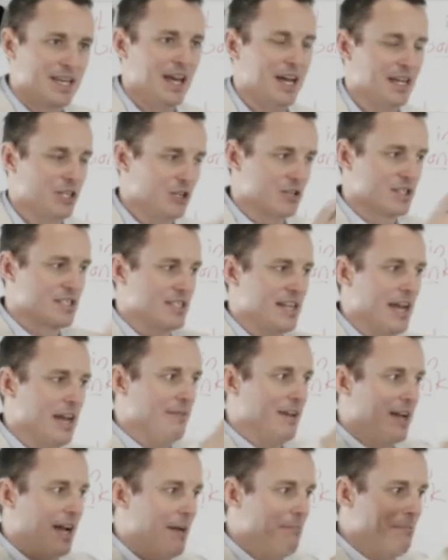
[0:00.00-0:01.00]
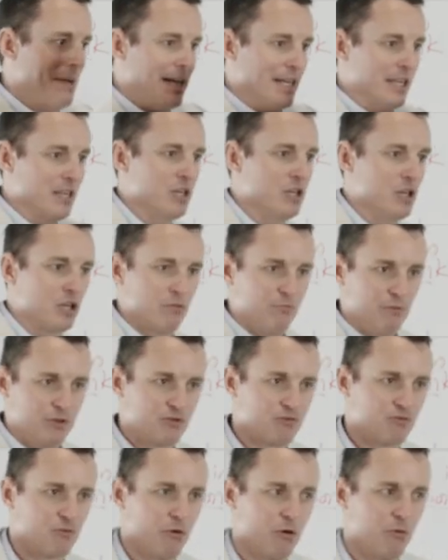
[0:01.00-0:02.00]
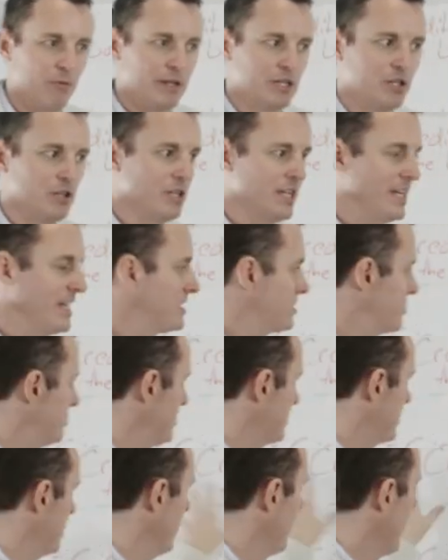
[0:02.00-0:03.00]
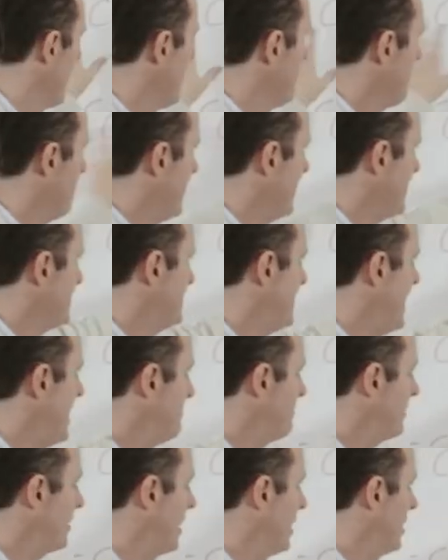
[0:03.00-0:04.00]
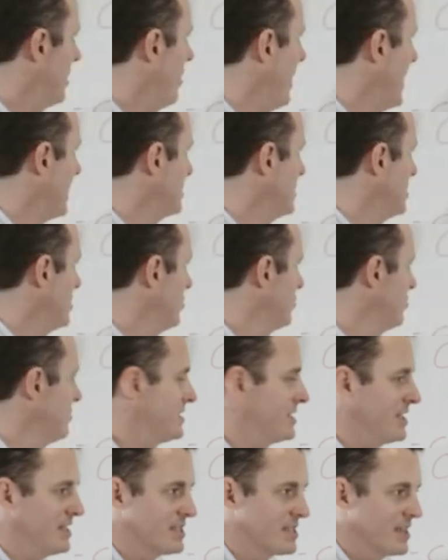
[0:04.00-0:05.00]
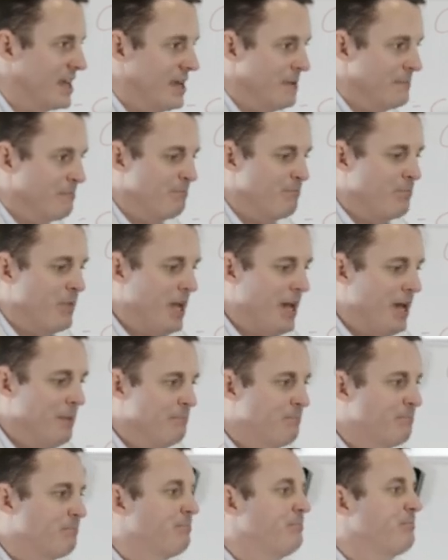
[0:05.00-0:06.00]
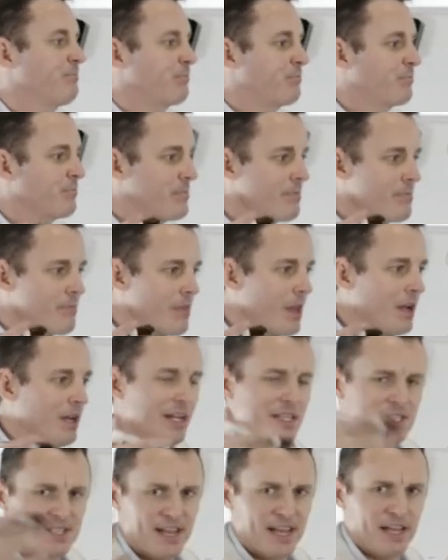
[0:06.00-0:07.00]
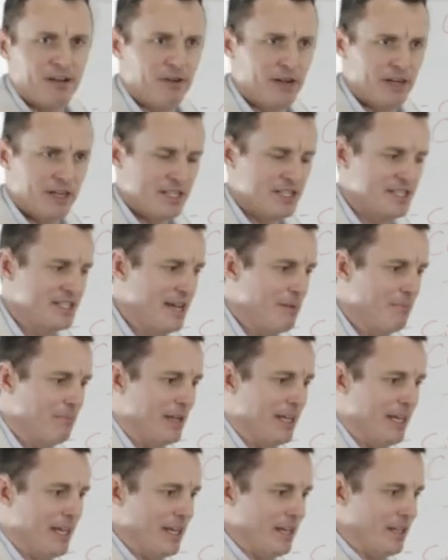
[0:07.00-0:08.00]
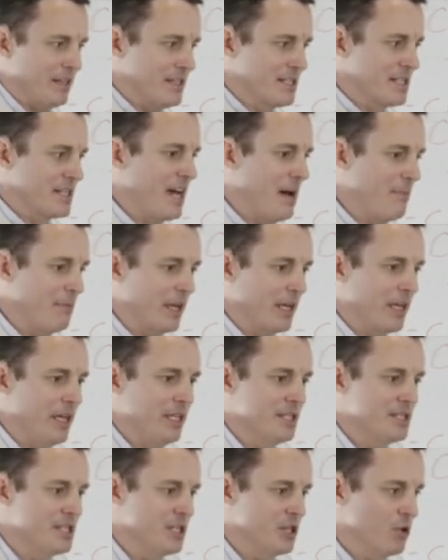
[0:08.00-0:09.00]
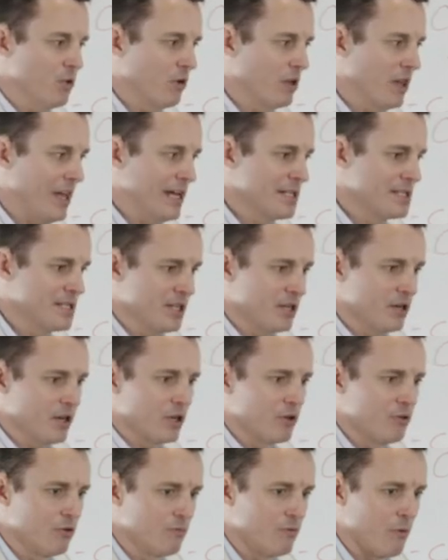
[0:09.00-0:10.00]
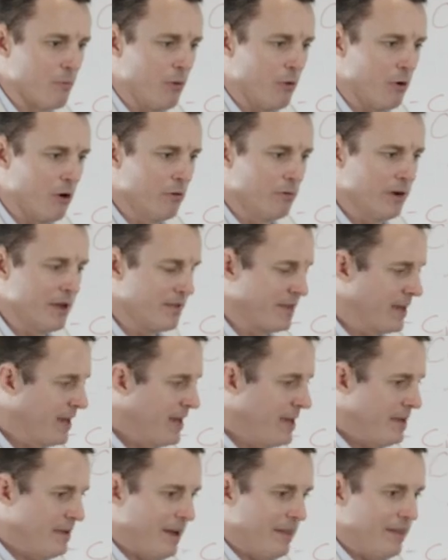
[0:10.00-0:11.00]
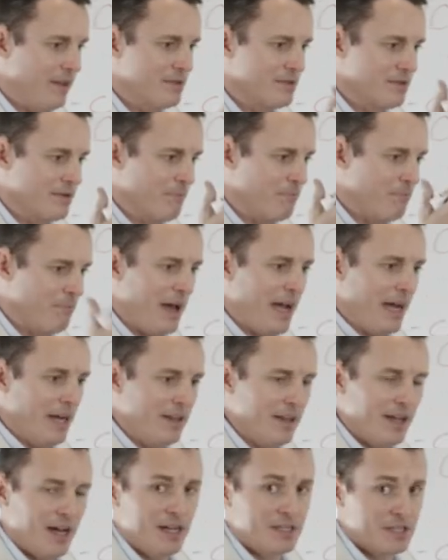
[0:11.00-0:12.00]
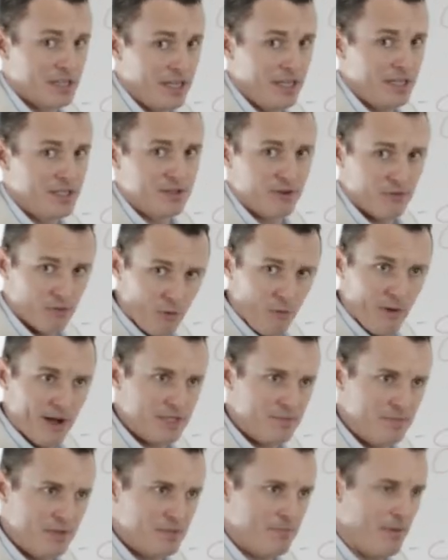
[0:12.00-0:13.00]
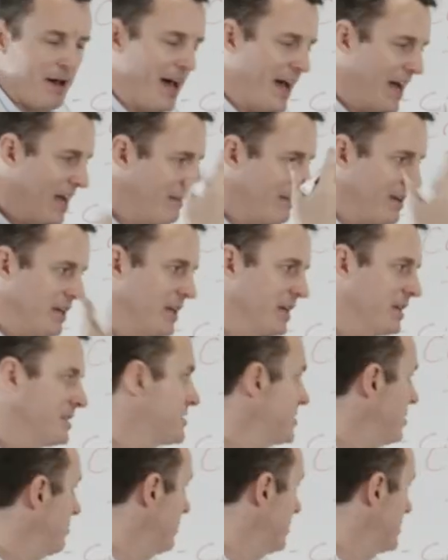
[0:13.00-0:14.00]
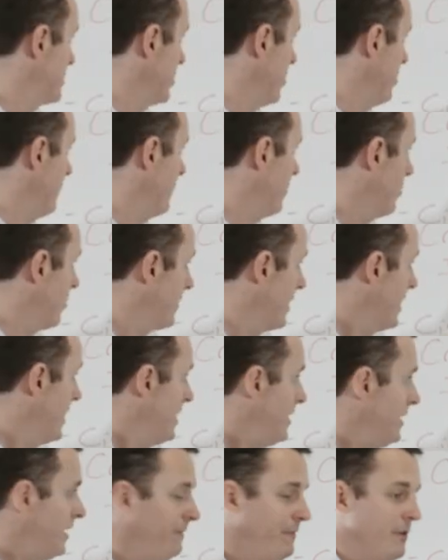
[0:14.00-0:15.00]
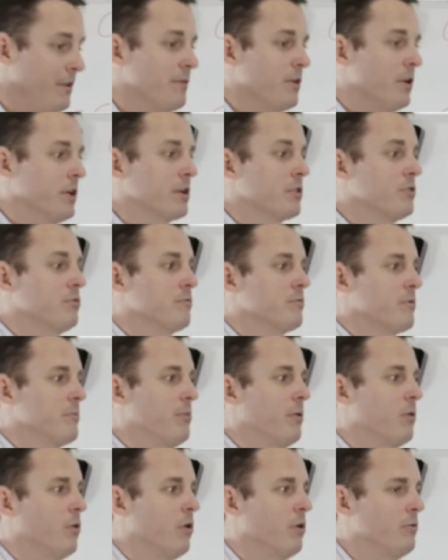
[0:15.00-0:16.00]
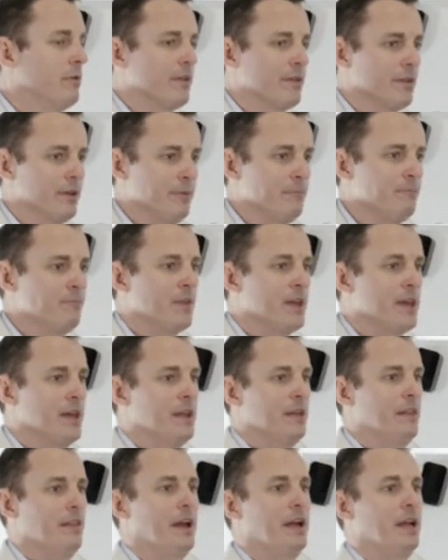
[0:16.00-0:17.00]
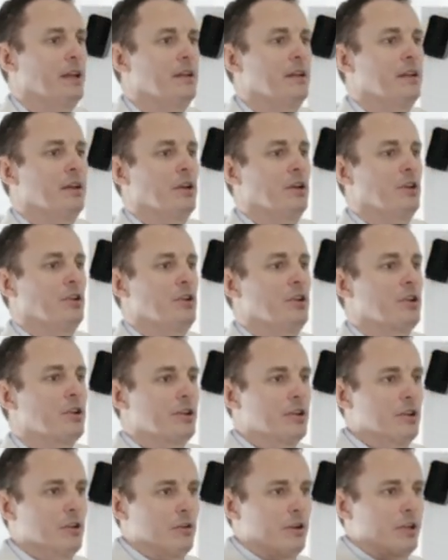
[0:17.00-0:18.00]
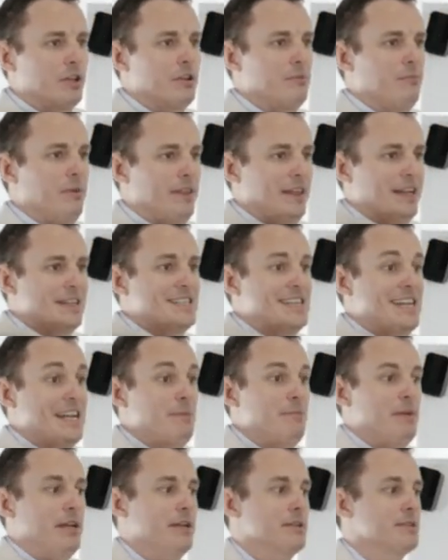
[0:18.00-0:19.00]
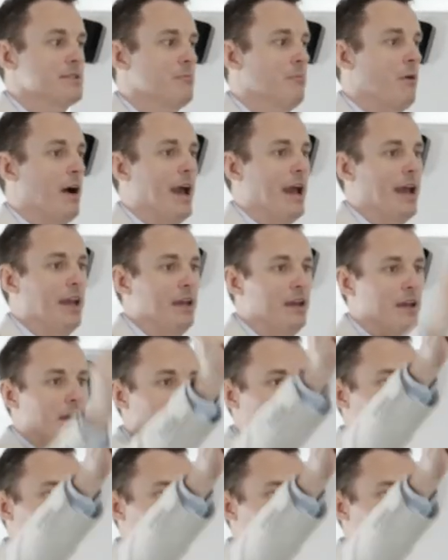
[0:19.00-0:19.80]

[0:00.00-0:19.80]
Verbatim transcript: account. You're saving up money that you can withdraw when you need to. So the example I like to use is. Um, let's say you're at an assembly and there's a couple of kids in your class that you've got a good rapport with, and these are a pain in the ass kids that are always misbehaving and so on and so forth, if you've got a good rapport with them, then you could look at them when they're 10 metres away